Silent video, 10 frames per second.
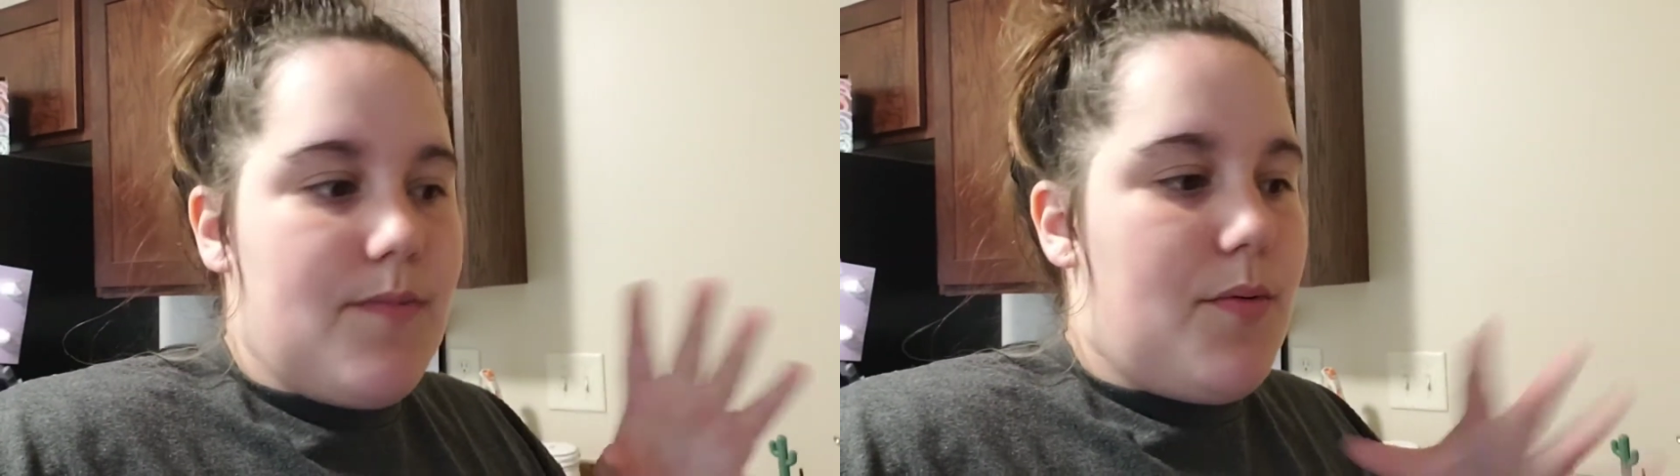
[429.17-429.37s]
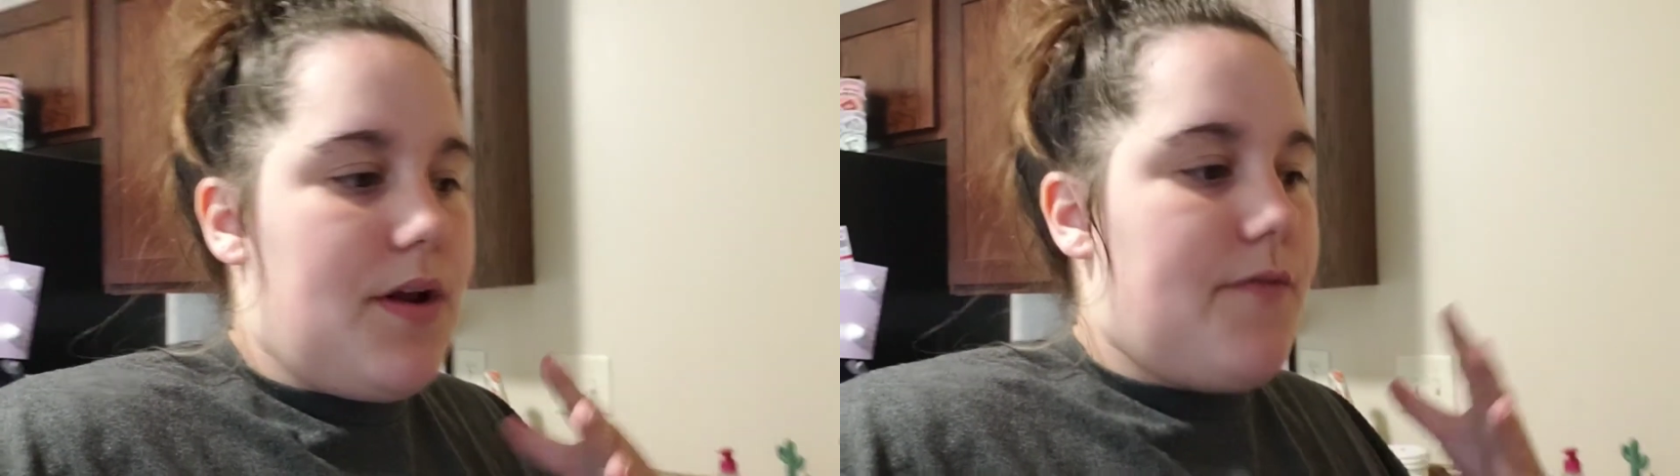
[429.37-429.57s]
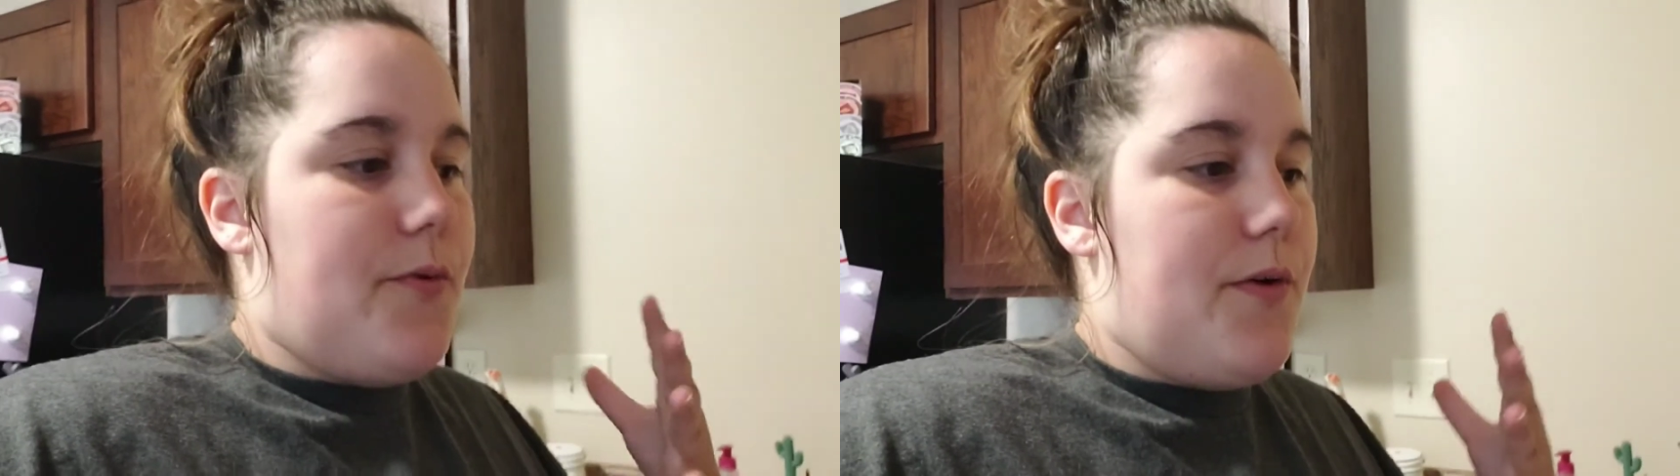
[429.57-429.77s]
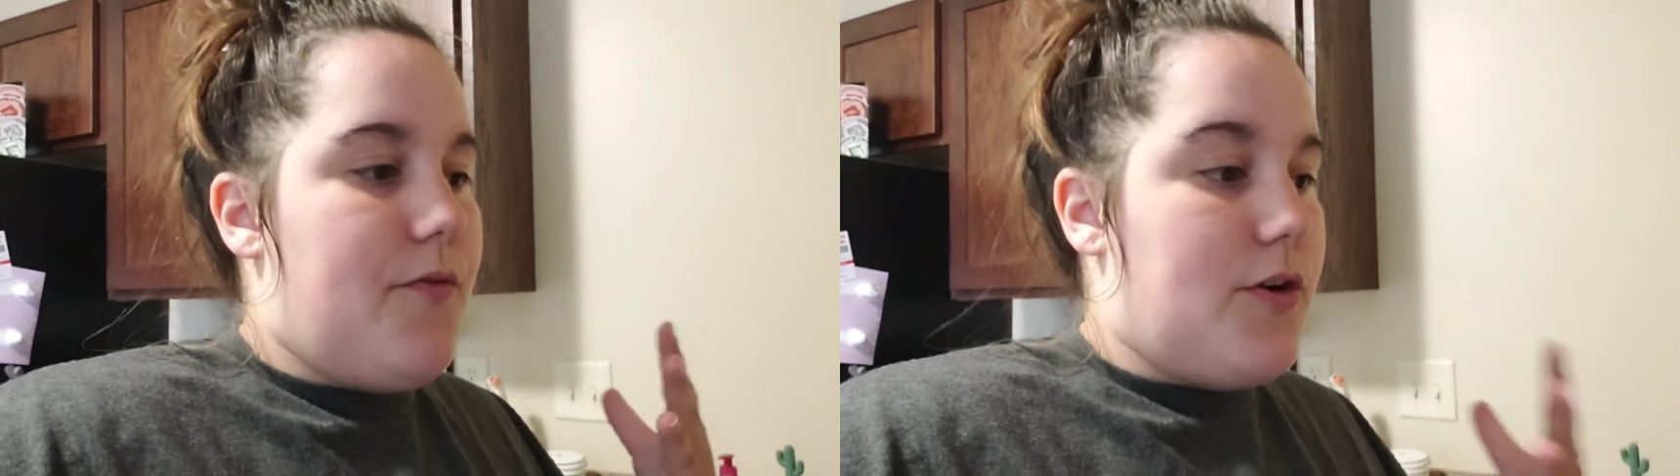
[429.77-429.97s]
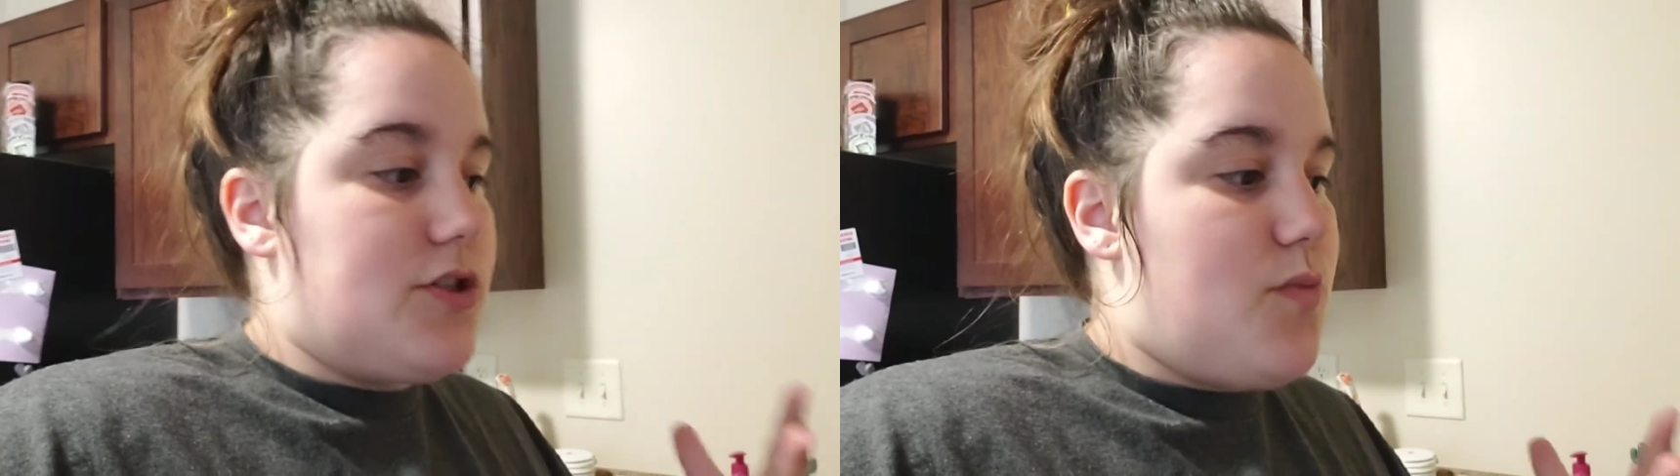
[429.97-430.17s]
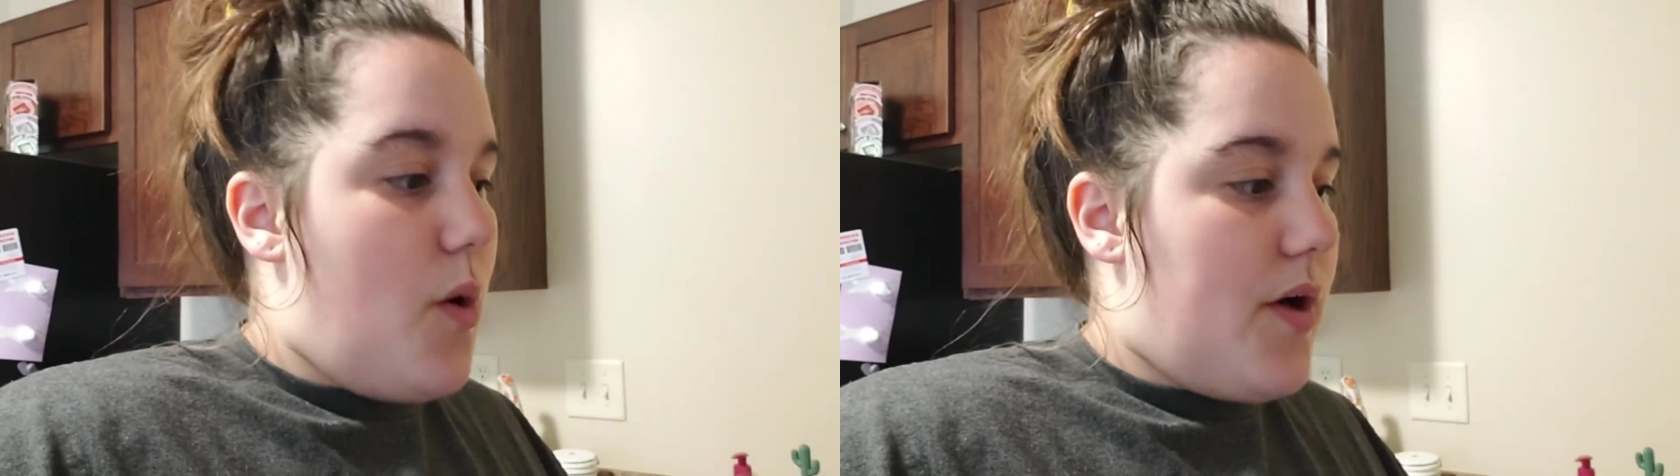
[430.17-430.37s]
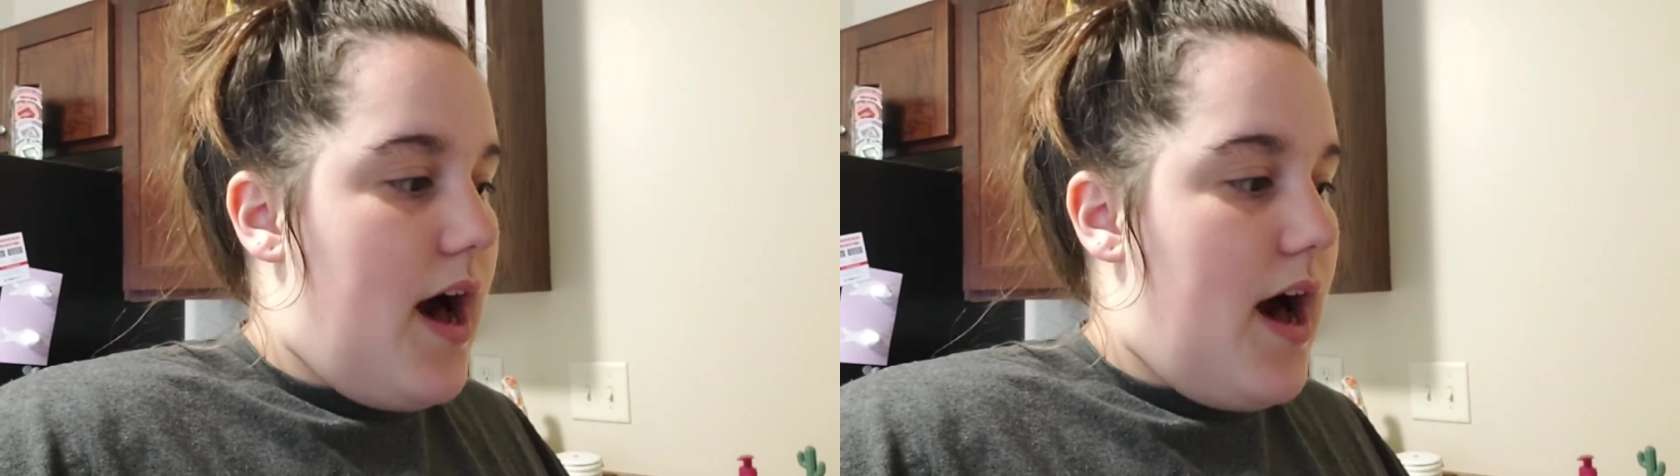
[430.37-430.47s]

but whenever we first woke